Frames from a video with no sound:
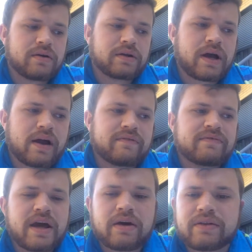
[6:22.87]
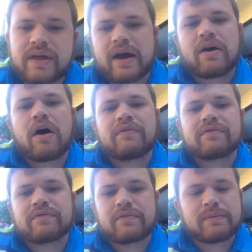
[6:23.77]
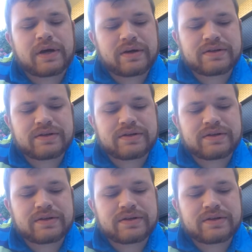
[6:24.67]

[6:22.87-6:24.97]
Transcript: kind of nail in that coffin for me.